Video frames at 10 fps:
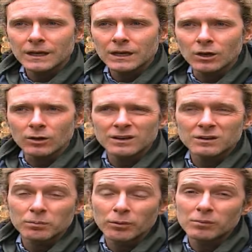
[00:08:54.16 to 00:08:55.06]
you know, and it's
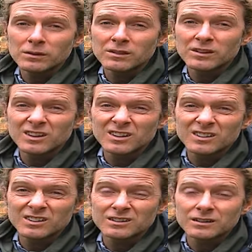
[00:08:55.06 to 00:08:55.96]
probably
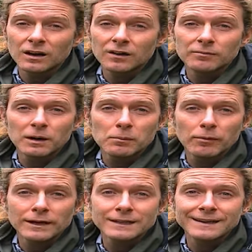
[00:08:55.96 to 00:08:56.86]
the start of my
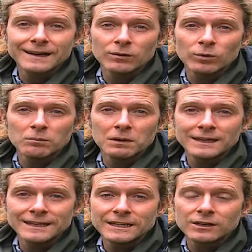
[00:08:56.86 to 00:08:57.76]
breakdown when my
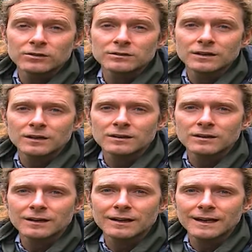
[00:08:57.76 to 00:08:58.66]
ego started to
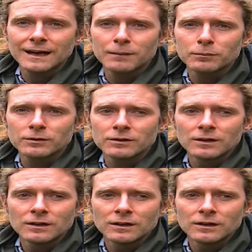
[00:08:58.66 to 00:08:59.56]
collapse.
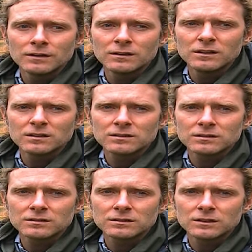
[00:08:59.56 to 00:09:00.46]

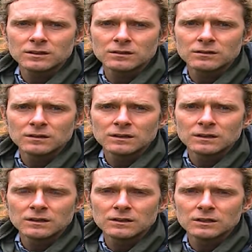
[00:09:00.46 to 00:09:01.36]
This, you know,
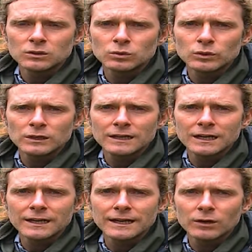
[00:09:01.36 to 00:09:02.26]
this really
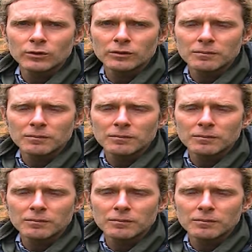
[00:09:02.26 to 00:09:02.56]
unhealthy